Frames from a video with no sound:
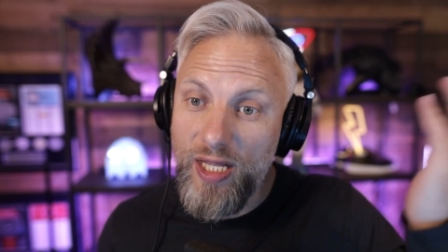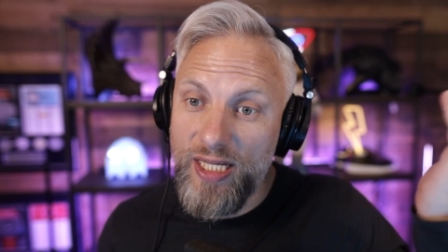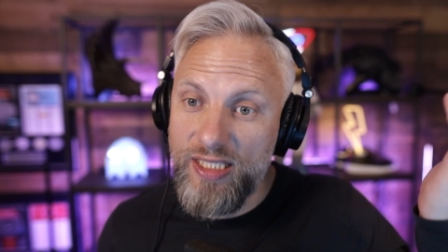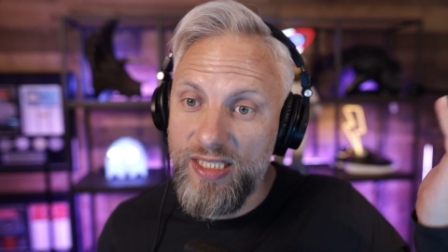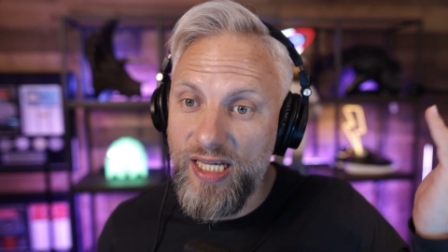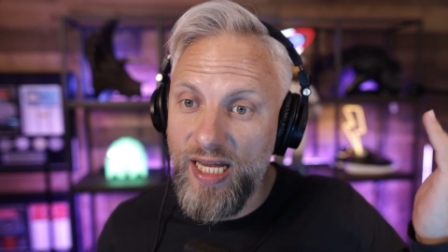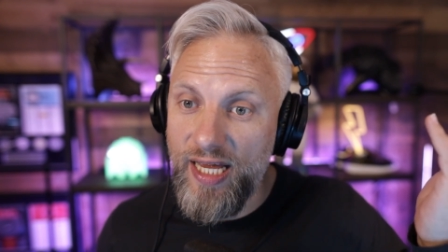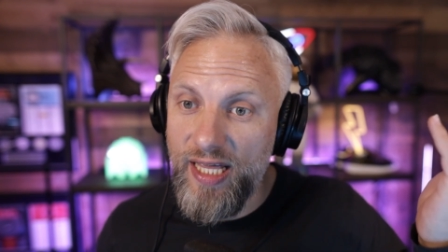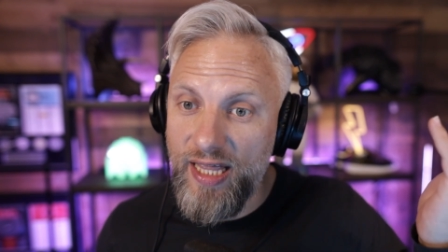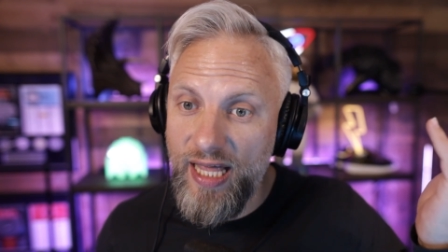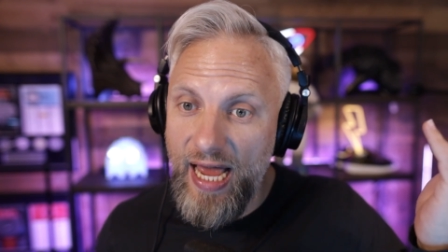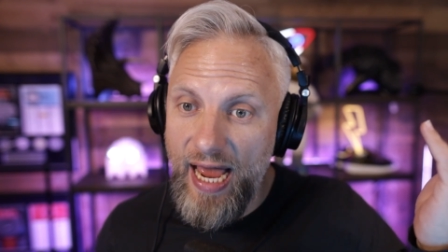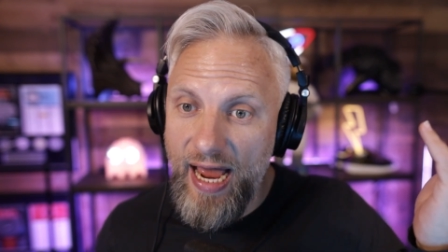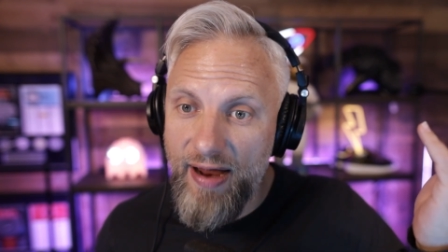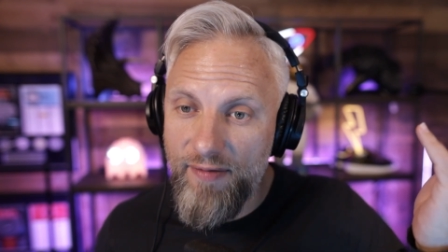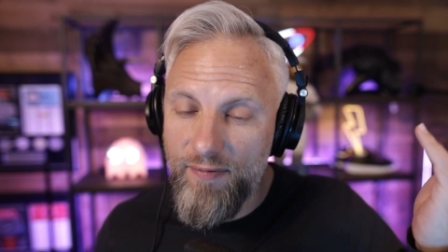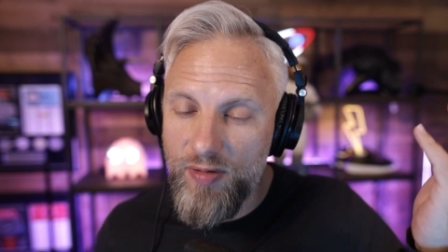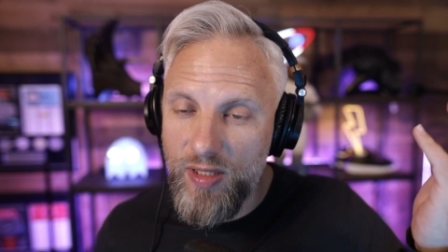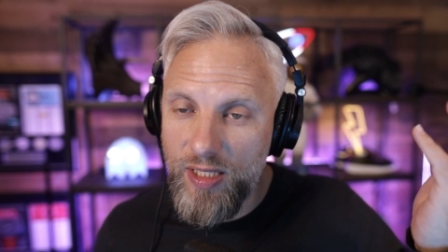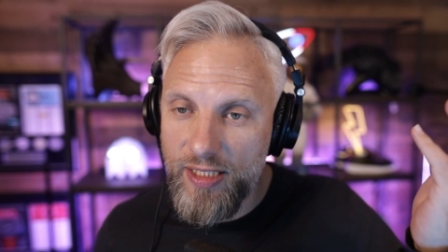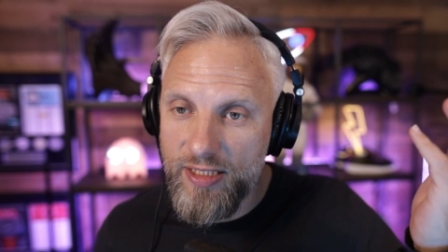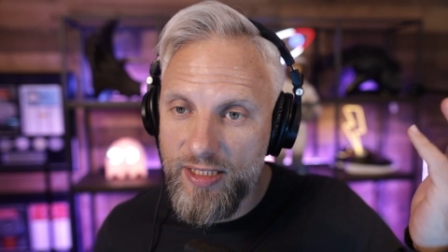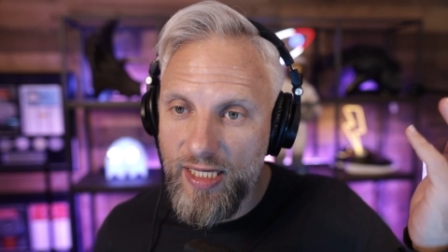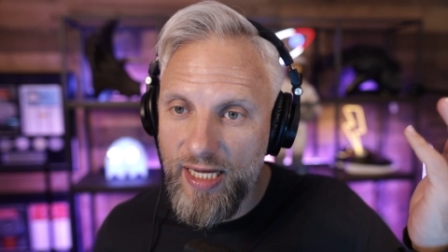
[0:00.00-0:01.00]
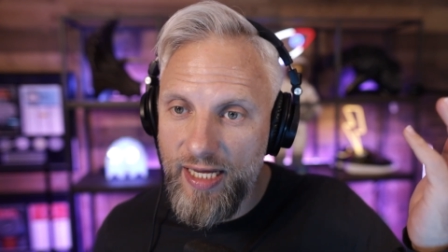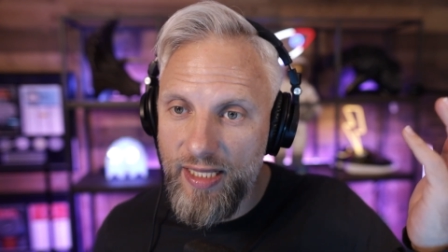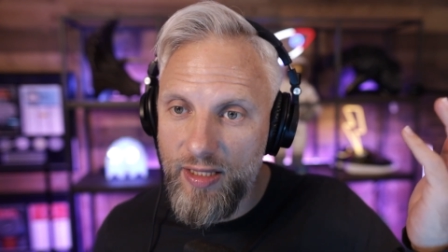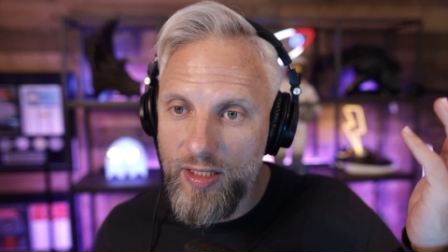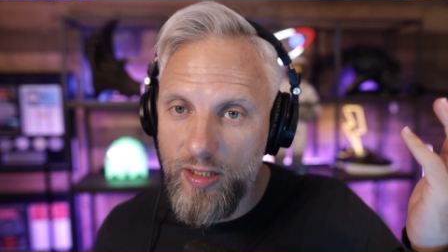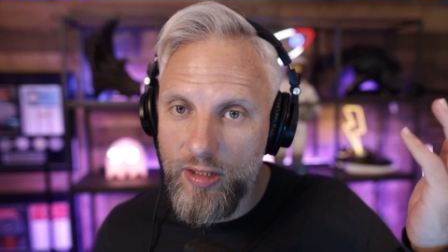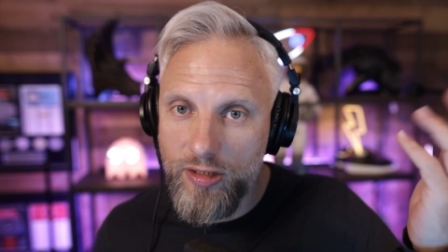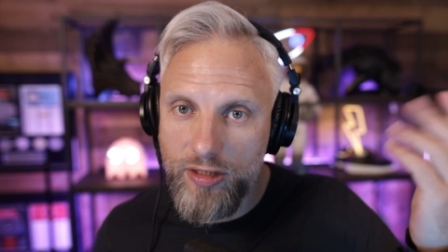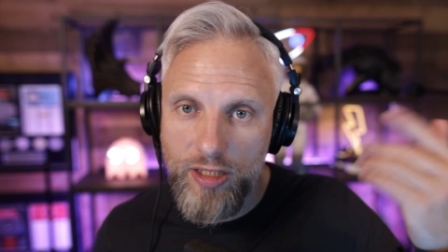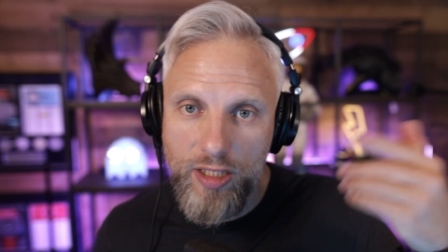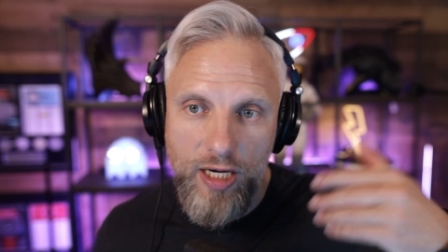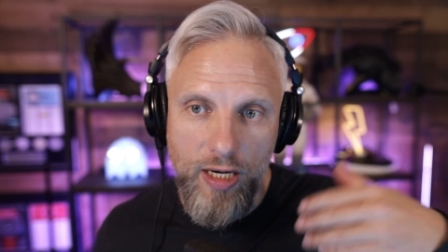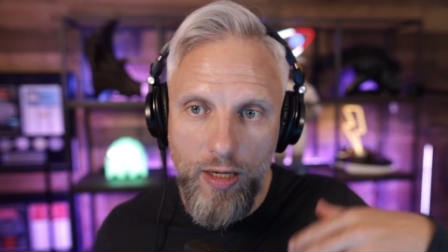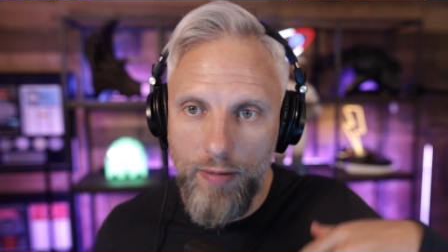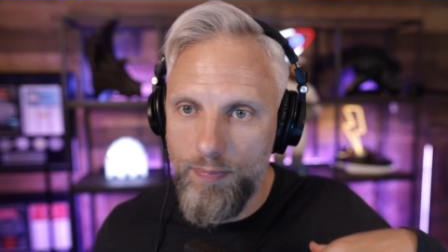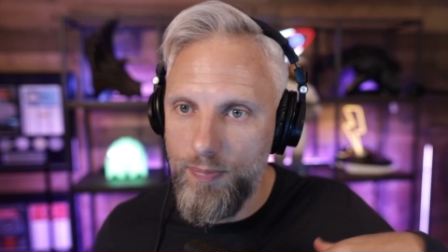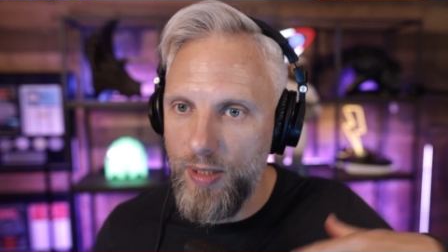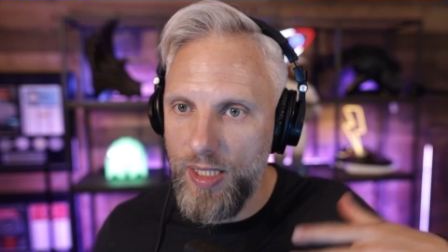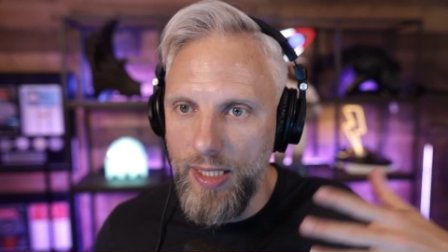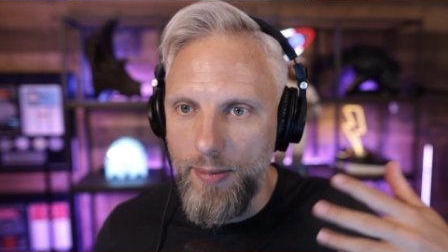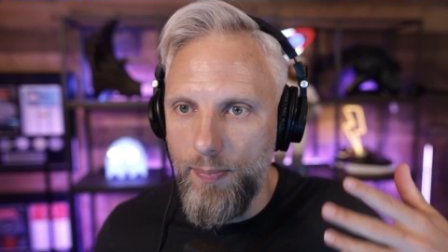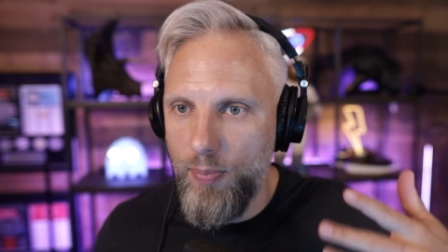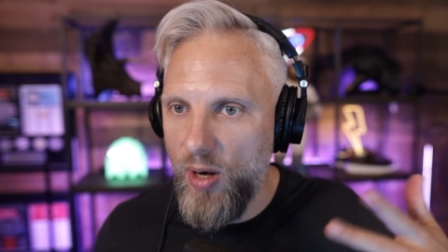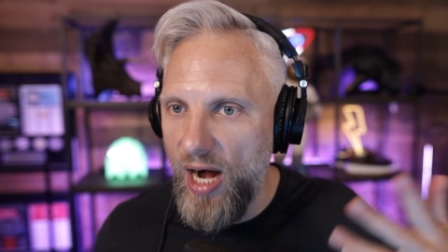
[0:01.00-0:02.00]
let's say there's
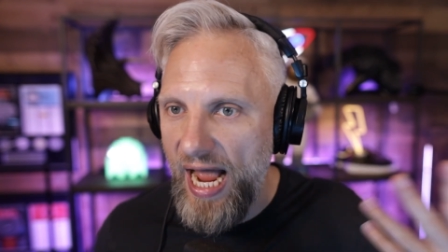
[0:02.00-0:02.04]
a